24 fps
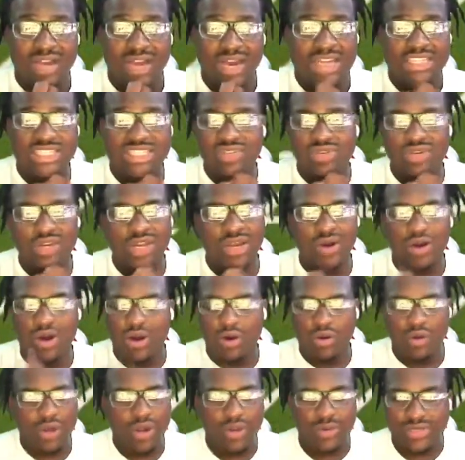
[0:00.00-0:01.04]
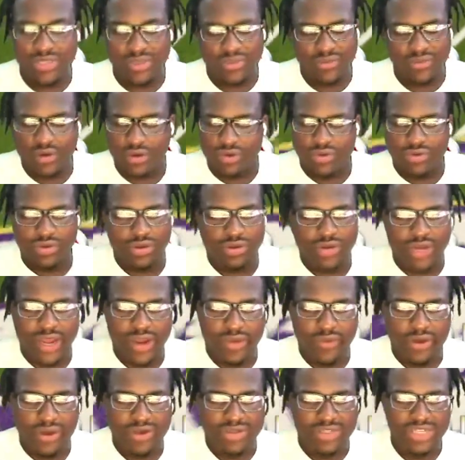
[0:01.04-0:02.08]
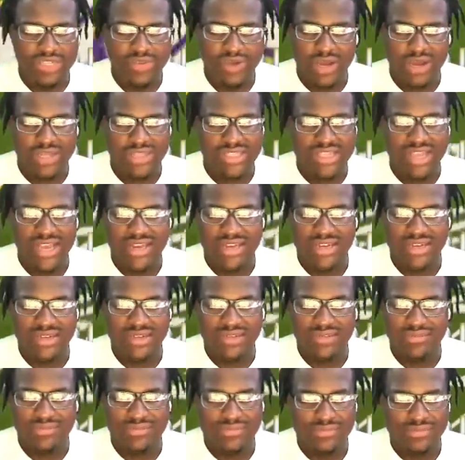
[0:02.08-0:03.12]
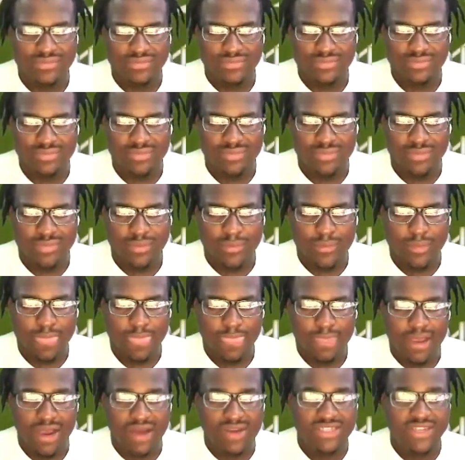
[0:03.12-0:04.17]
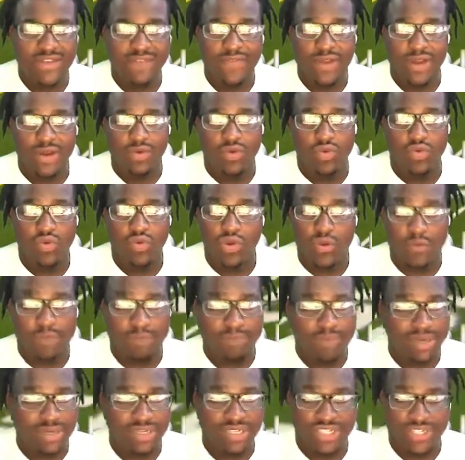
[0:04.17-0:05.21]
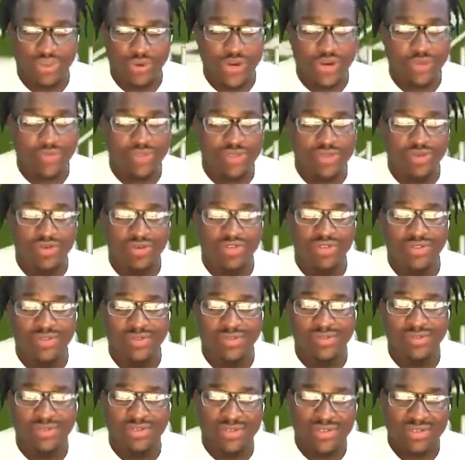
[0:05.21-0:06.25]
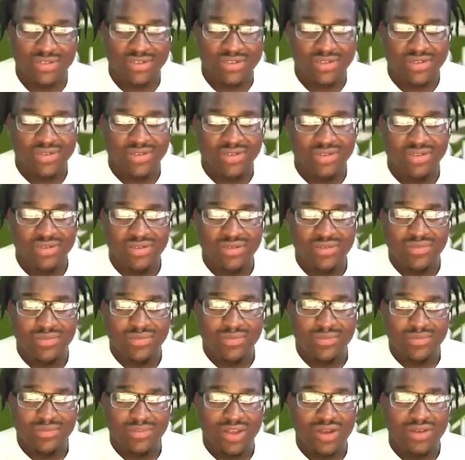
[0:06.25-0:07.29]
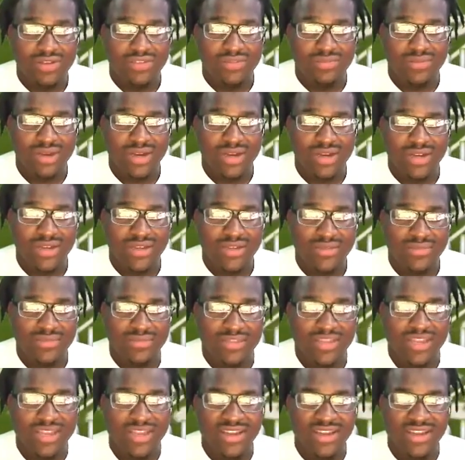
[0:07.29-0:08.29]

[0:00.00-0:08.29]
I just knew they oh, they wasn't finna do no damn routes. That's why I sat there. I was trying to figure out who the fuck the screen was going to. That was about it.